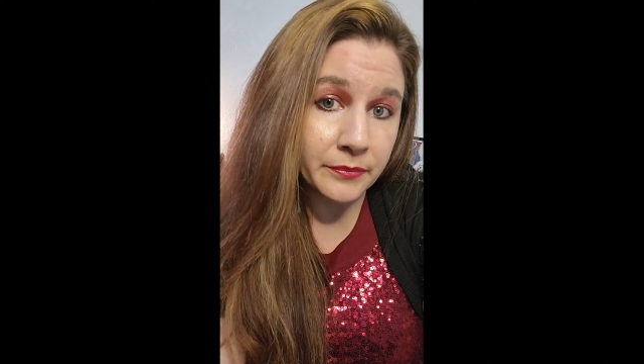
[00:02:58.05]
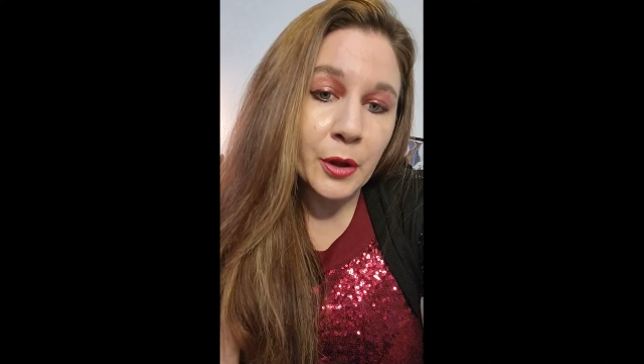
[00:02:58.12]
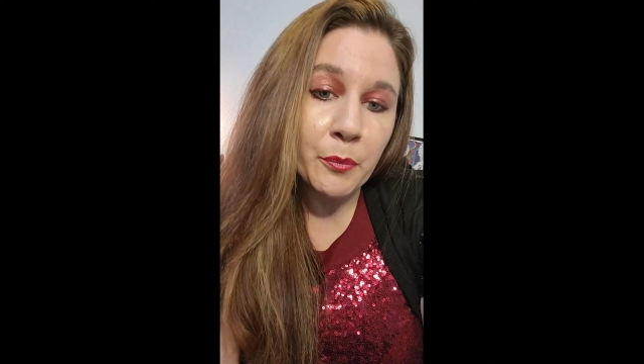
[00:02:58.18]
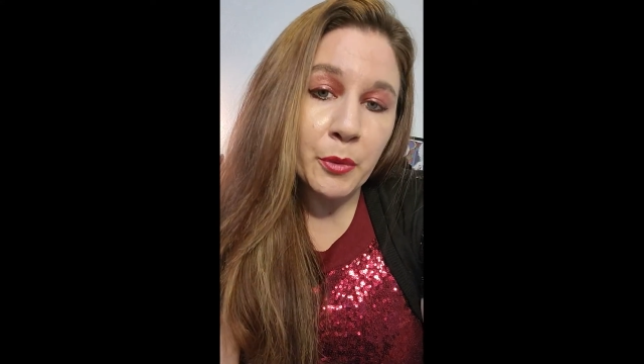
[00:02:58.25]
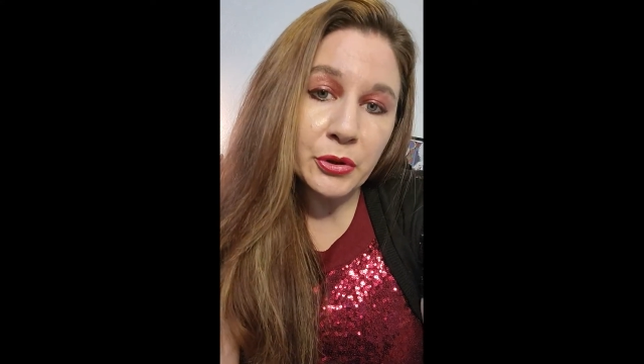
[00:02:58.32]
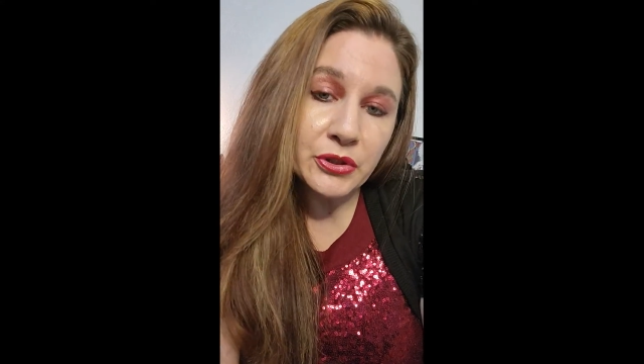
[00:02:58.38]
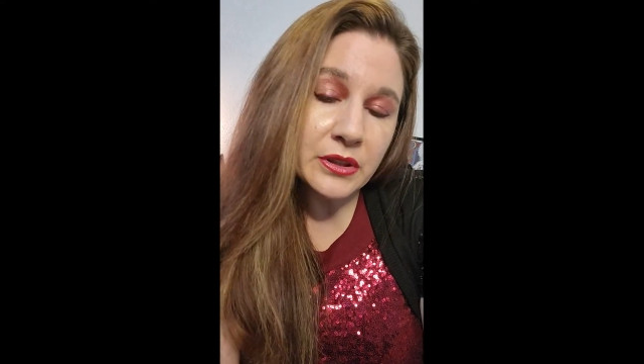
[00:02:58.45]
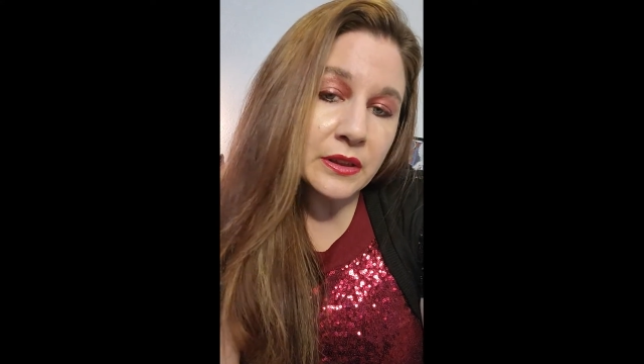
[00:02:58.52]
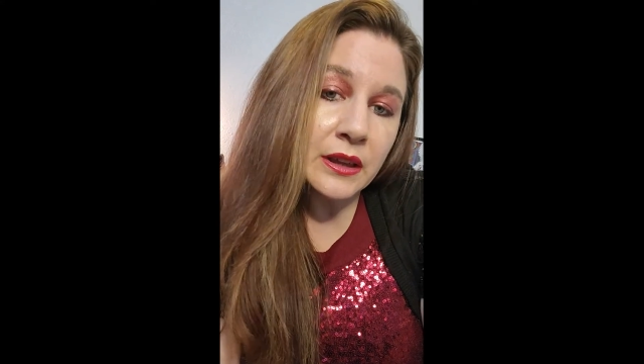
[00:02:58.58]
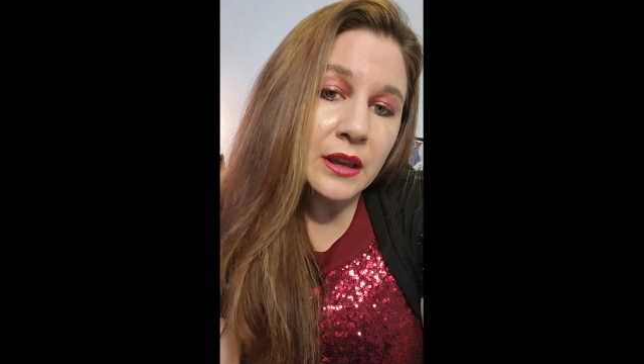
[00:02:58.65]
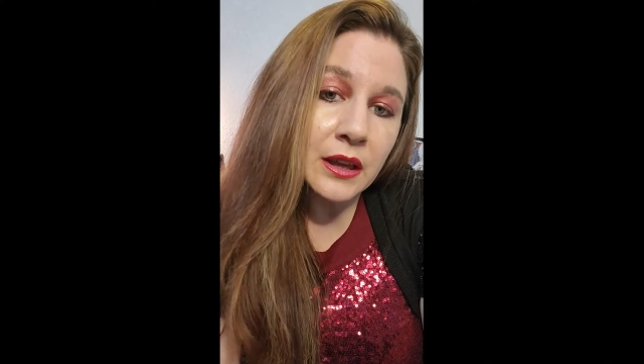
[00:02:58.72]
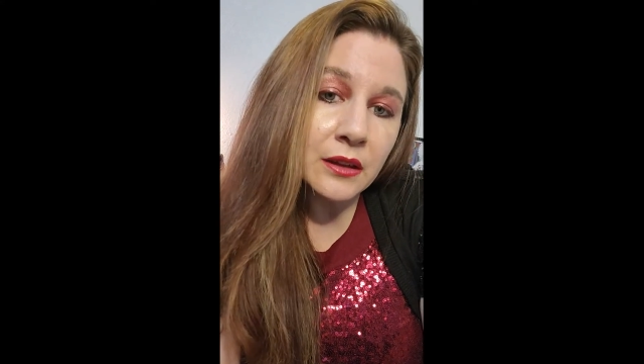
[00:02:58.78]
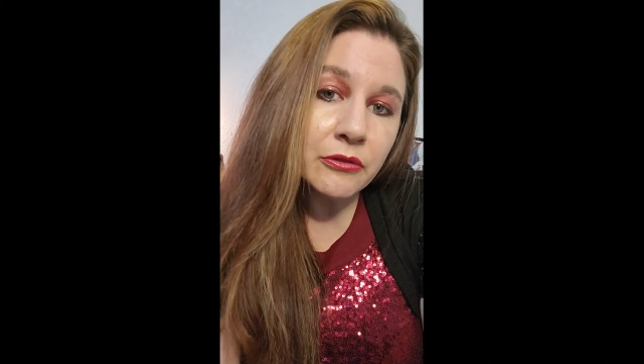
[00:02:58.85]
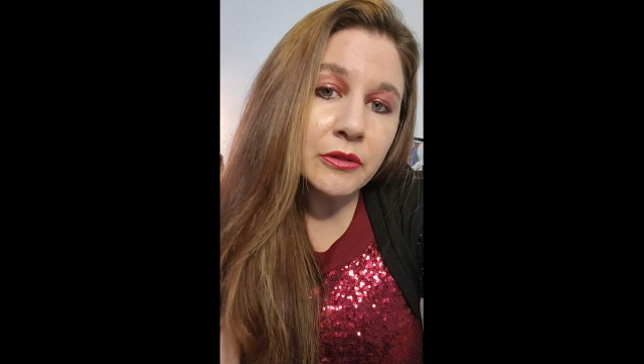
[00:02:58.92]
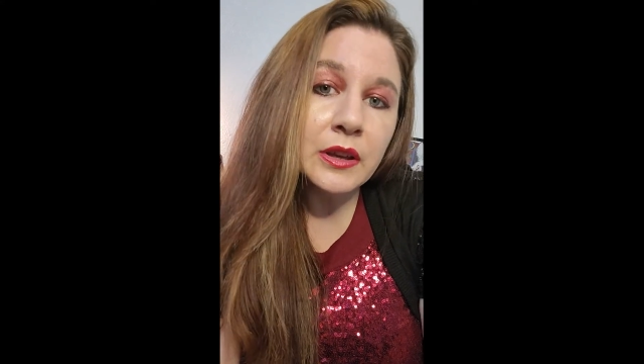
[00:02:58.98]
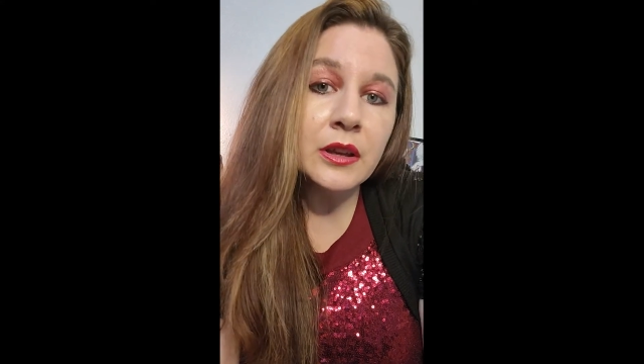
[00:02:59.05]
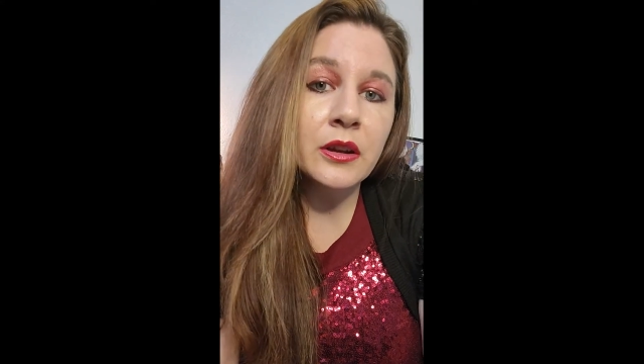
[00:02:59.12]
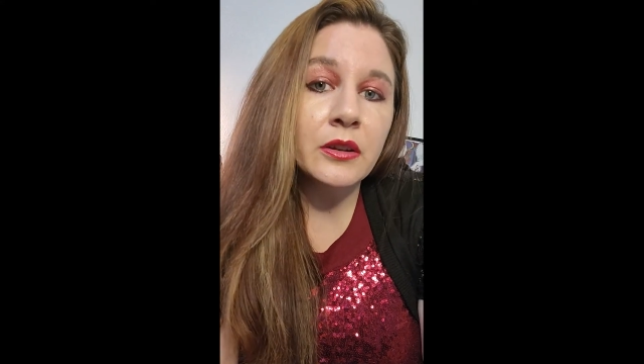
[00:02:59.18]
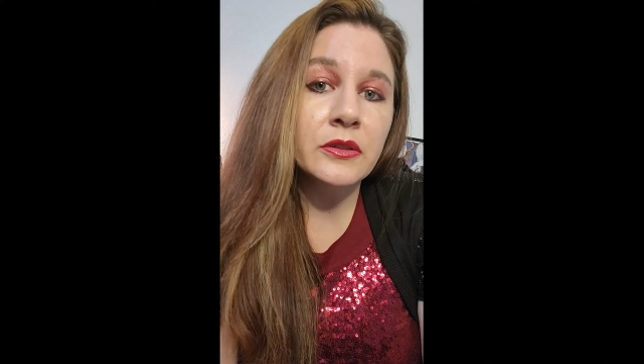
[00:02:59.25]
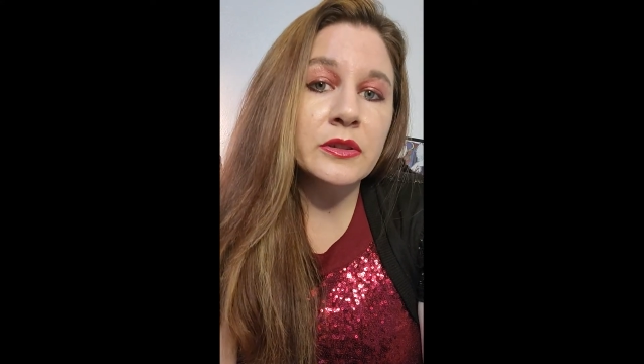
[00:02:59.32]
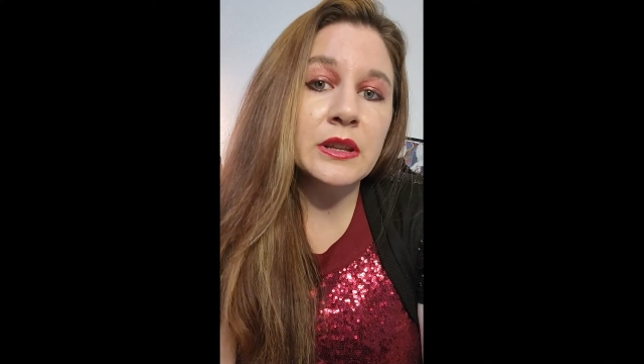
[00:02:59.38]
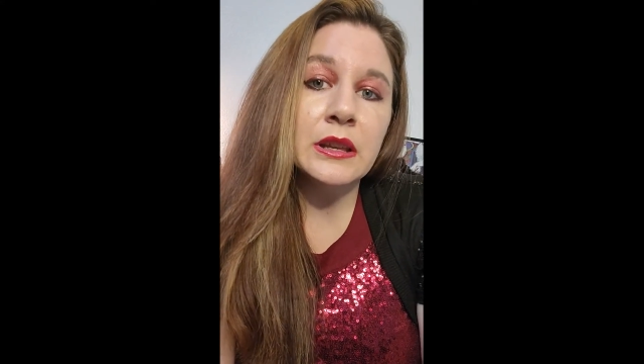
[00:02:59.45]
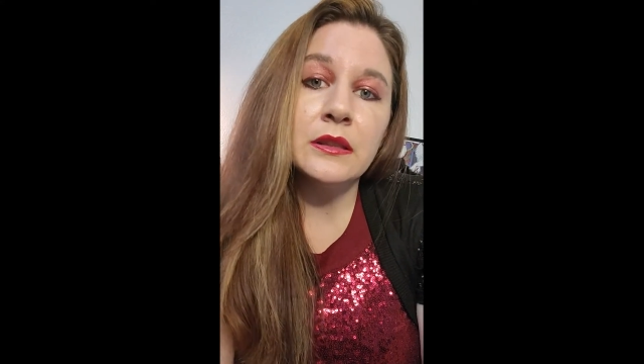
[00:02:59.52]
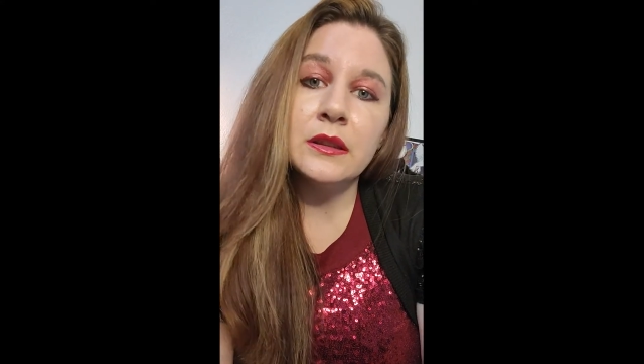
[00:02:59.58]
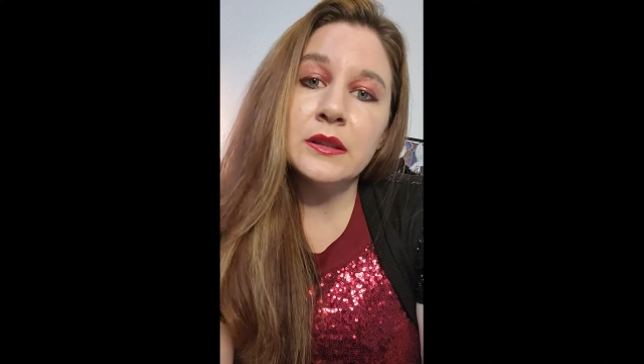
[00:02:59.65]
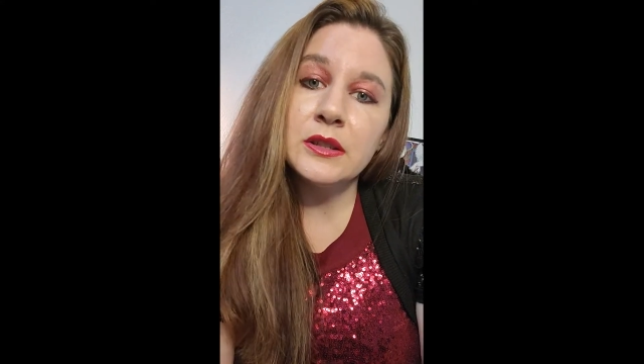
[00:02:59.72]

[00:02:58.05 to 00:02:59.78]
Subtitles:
Most of the key figures in the